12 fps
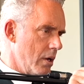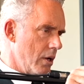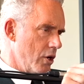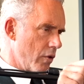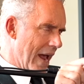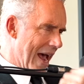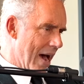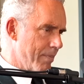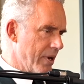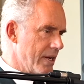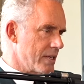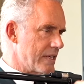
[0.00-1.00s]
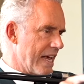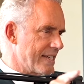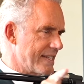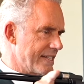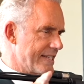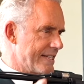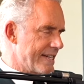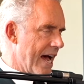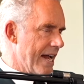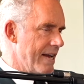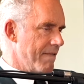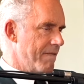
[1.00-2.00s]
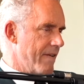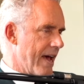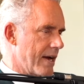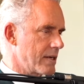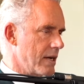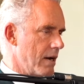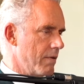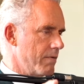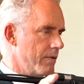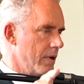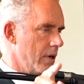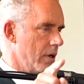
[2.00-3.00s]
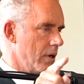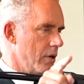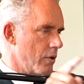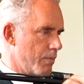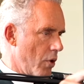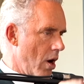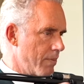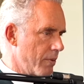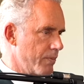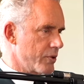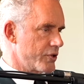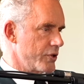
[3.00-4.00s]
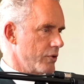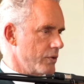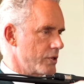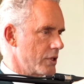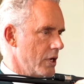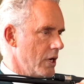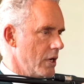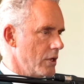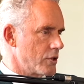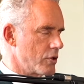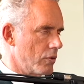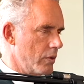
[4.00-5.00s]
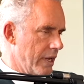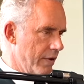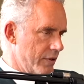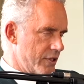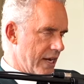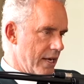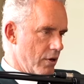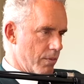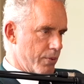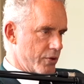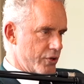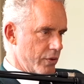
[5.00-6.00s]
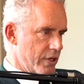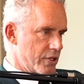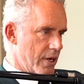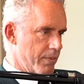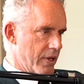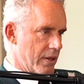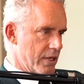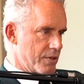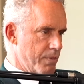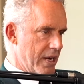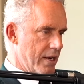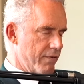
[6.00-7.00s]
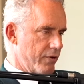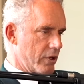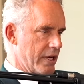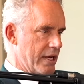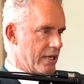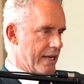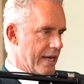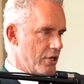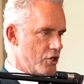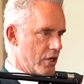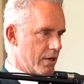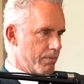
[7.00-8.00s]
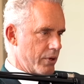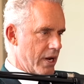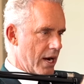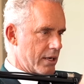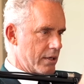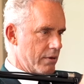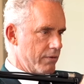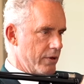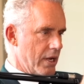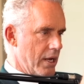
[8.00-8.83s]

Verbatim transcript: your happiness as a side effect of your proper pursuits. So say you're pursuing something that's meaningful and engaging and productive,